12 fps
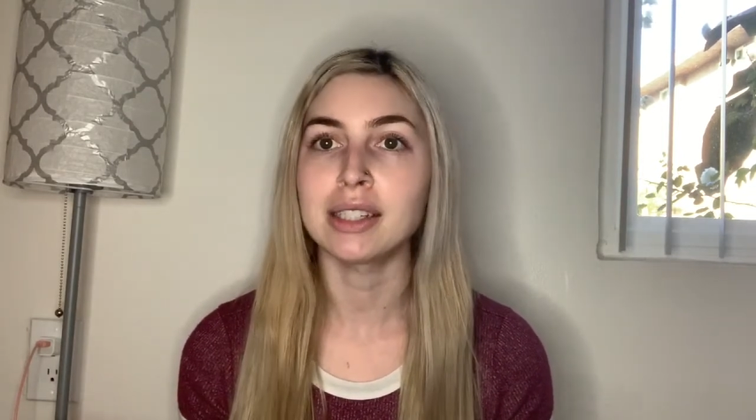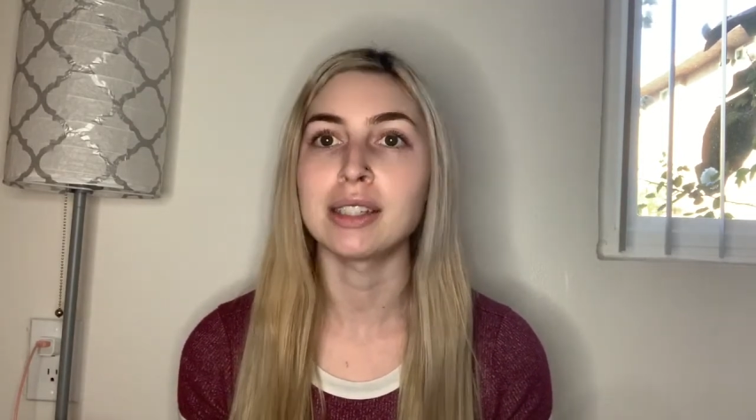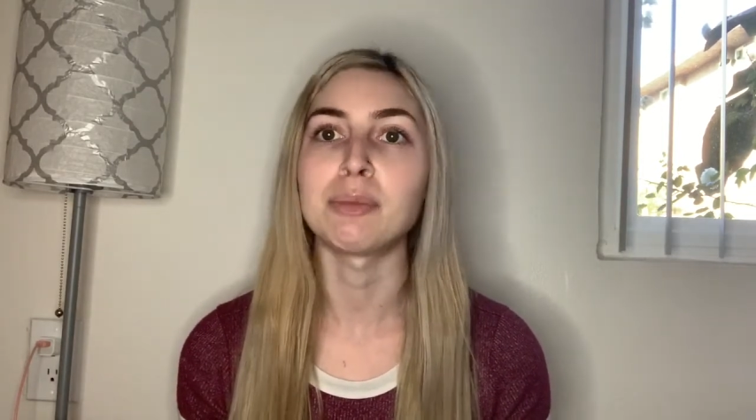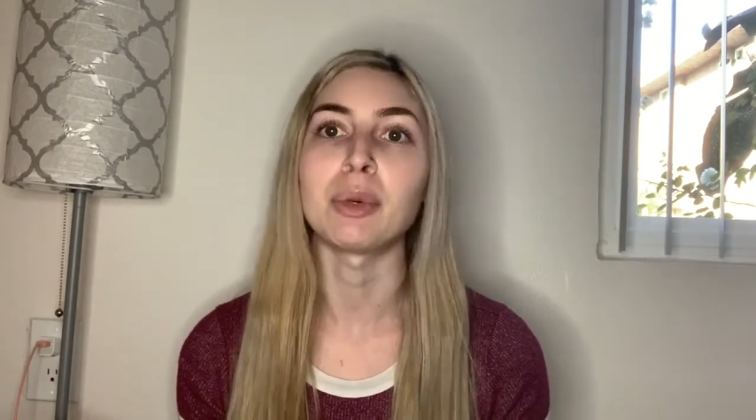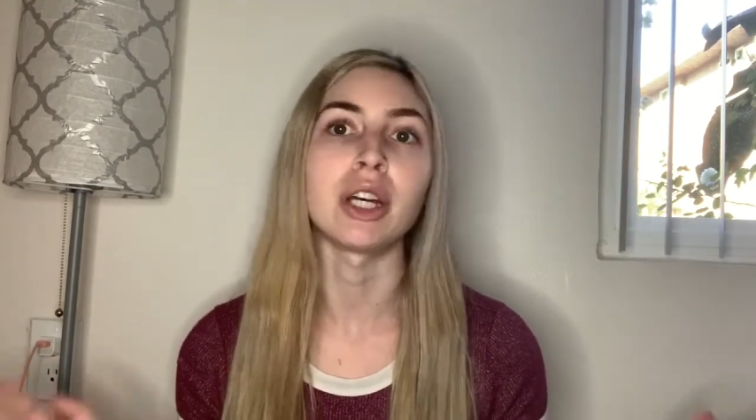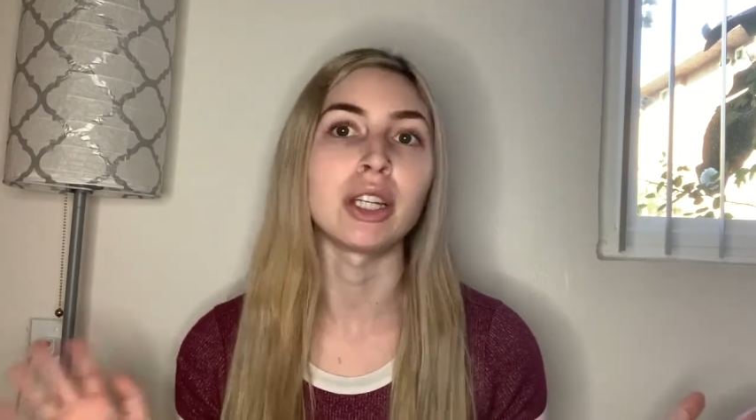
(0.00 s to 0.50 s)

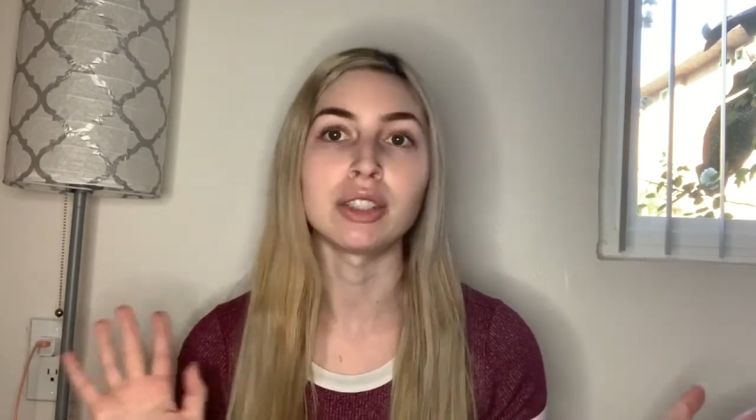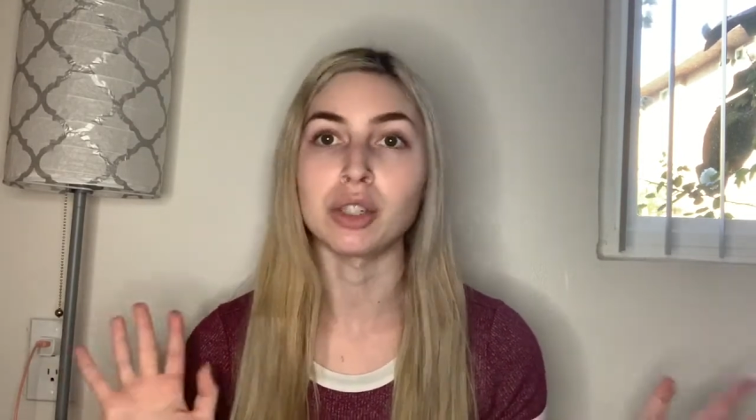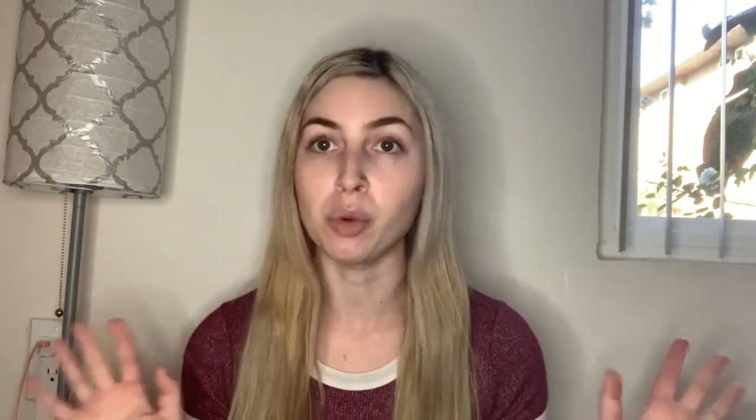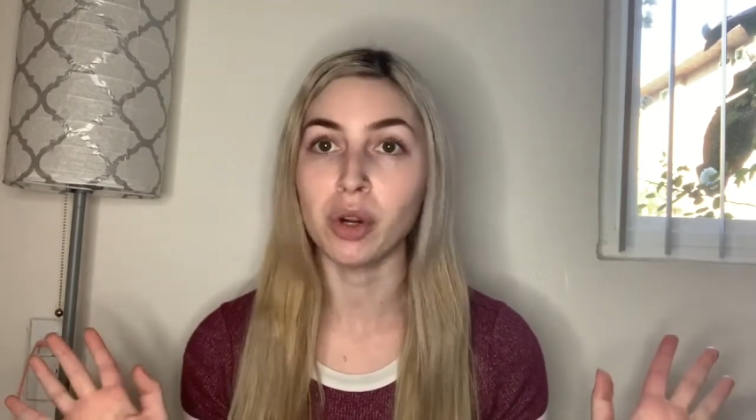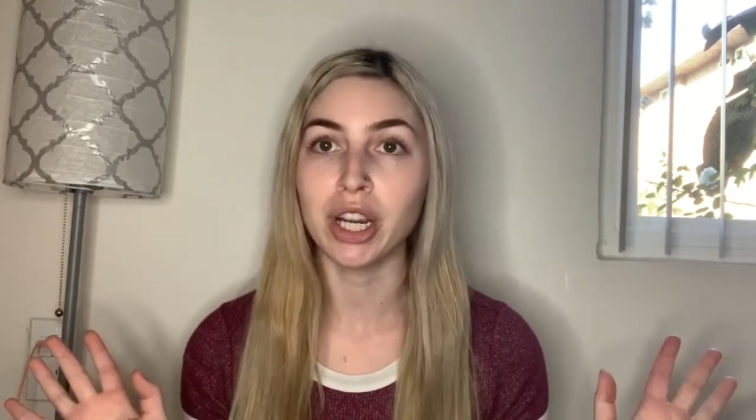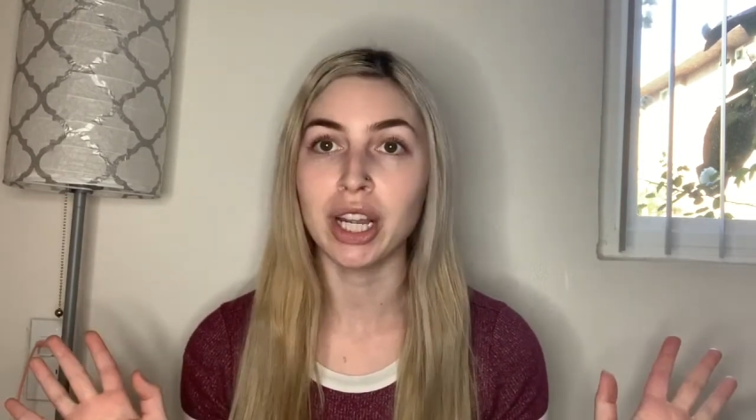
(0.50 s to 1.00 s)
but don't
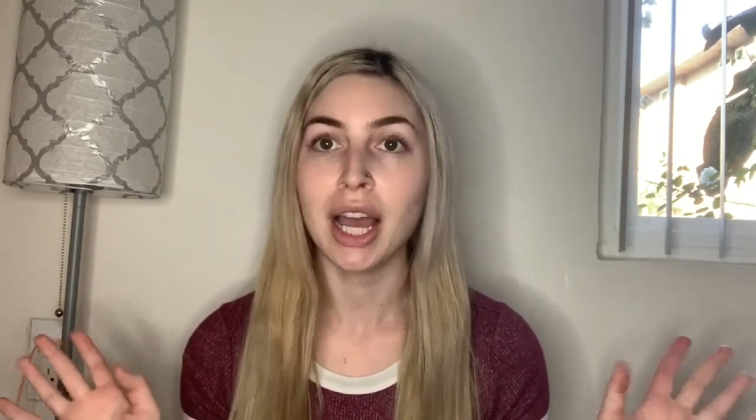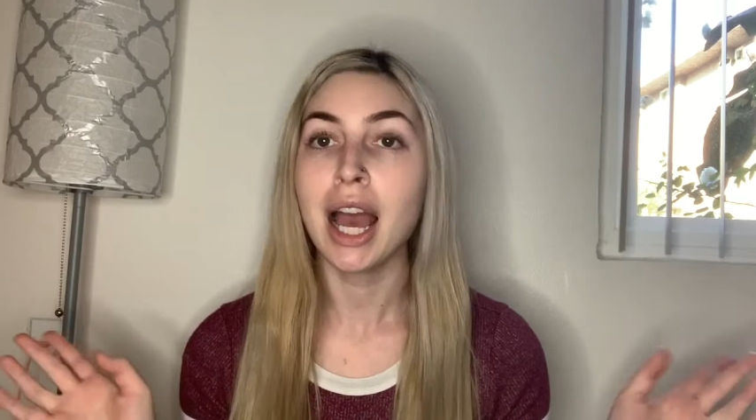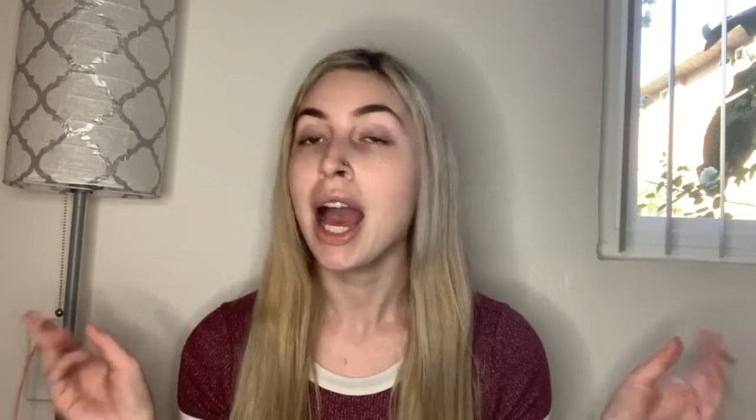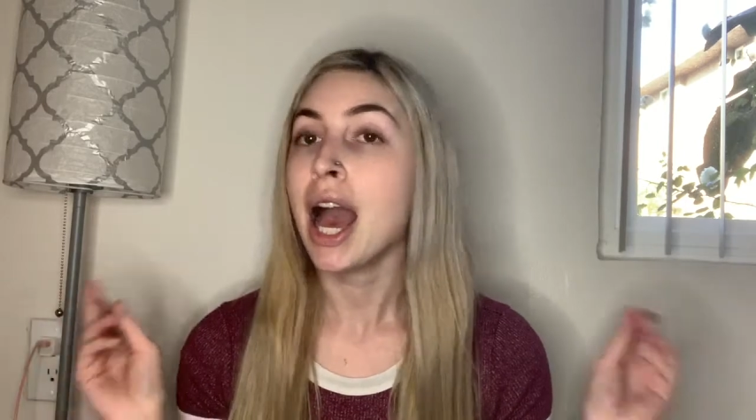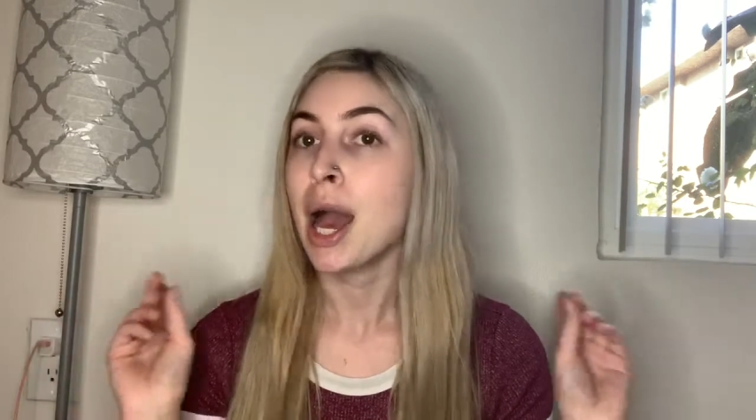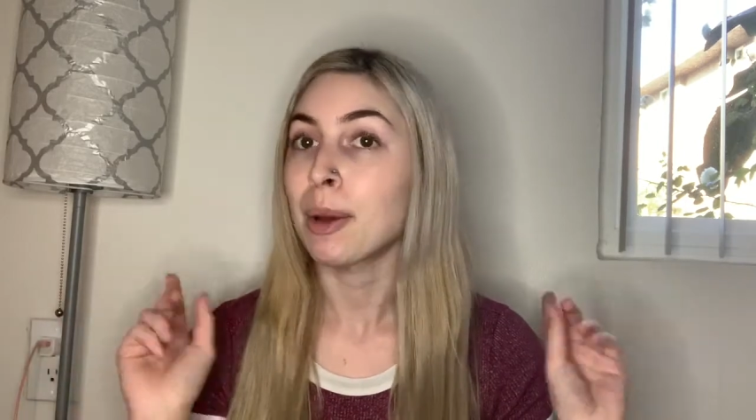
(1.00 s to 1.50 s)
worry,
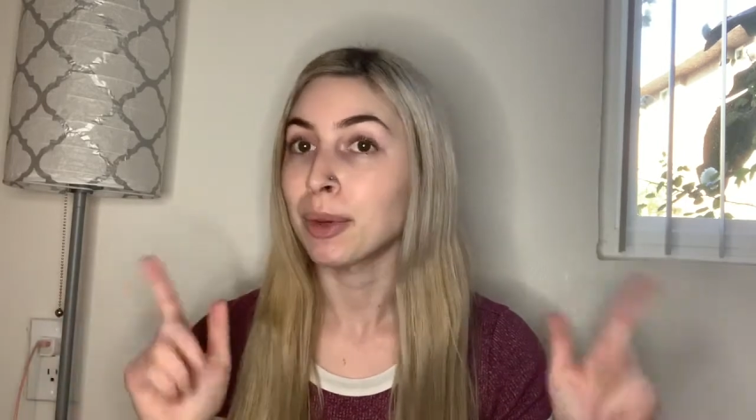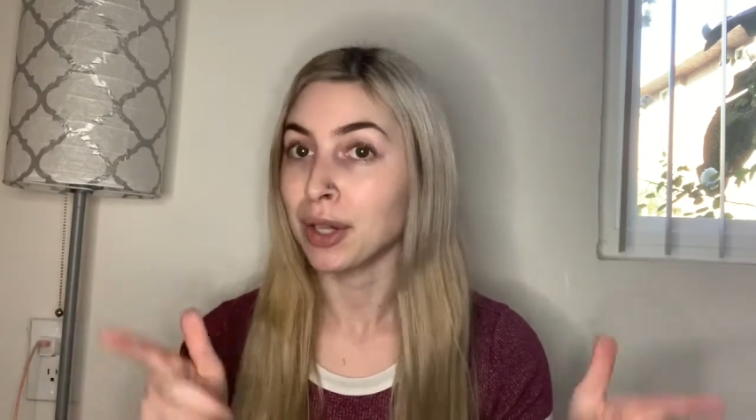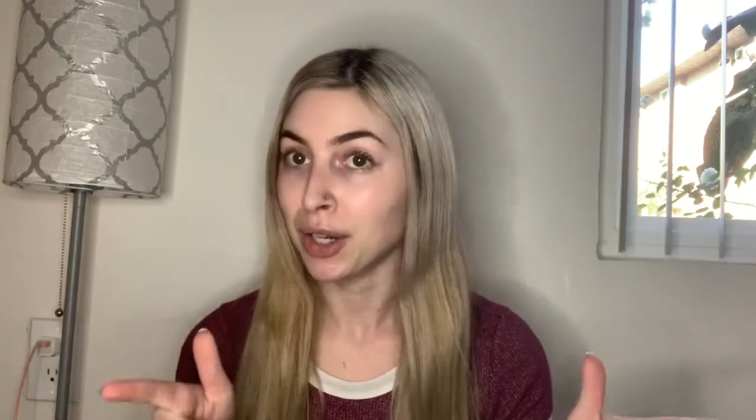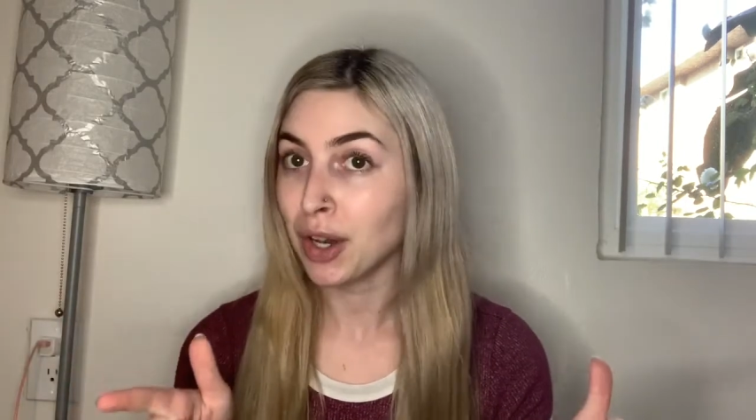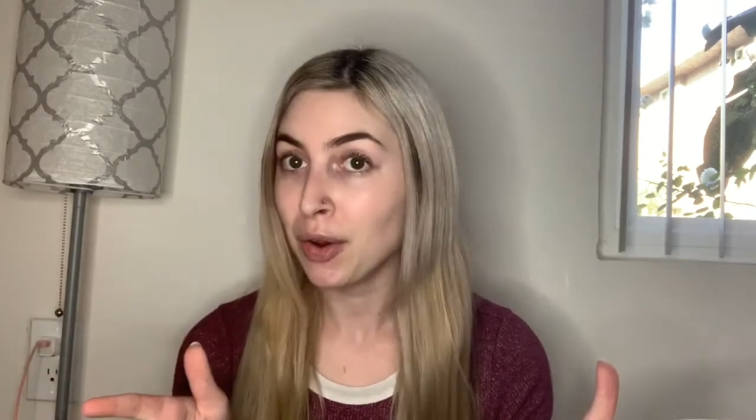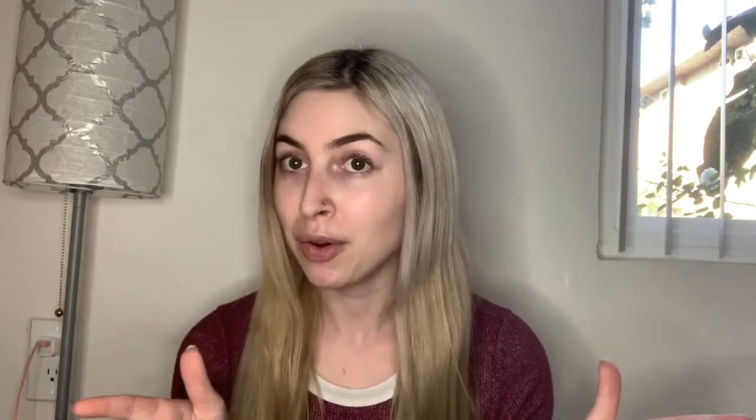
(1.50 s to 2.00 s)
I'm going to
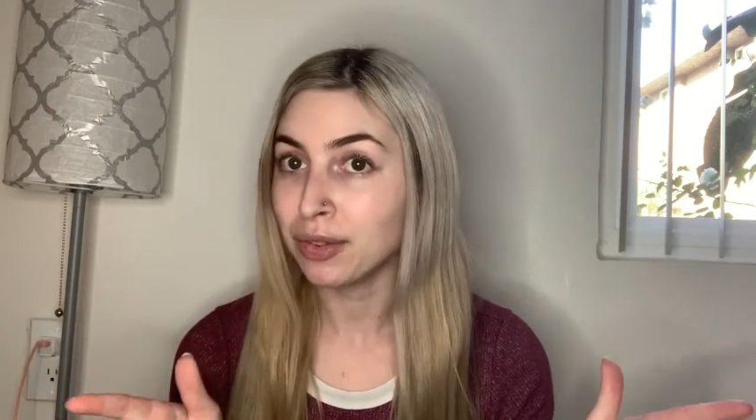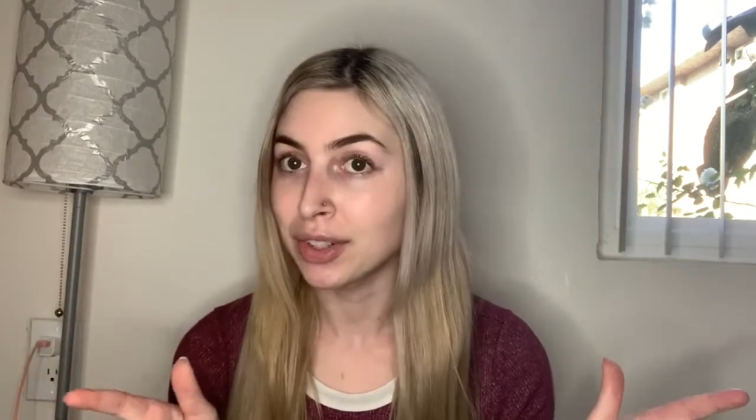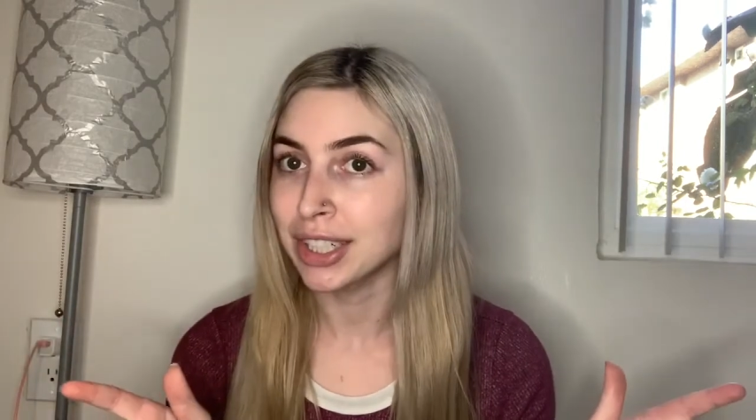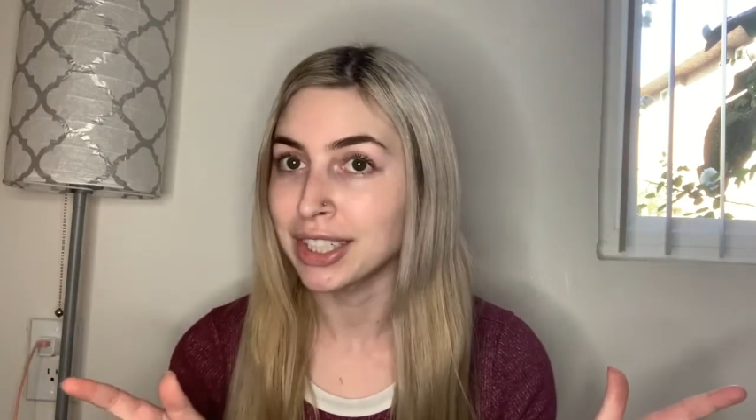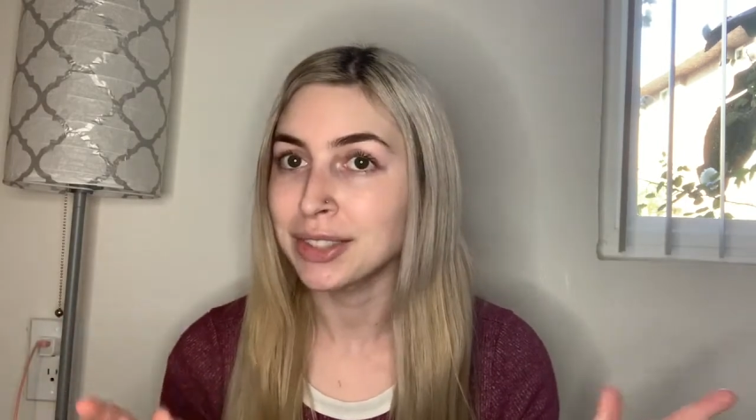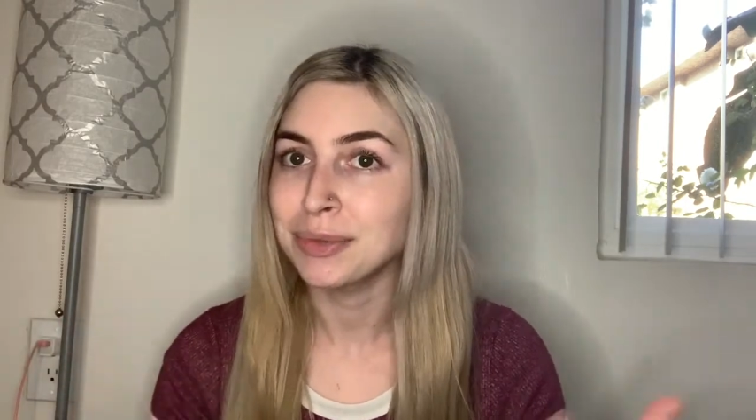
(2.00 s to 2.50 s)
go over
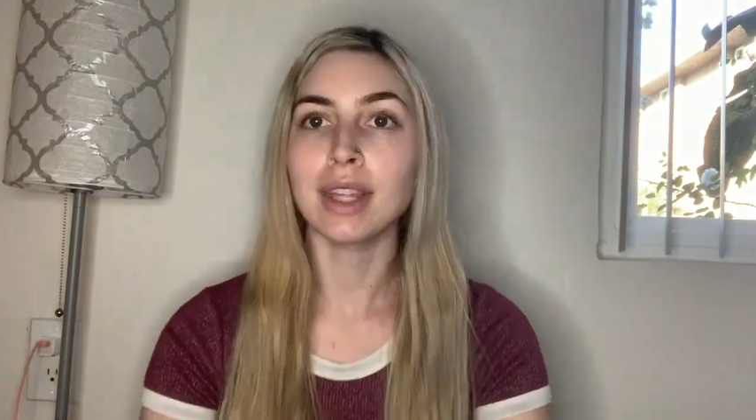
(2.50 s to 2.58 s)
it.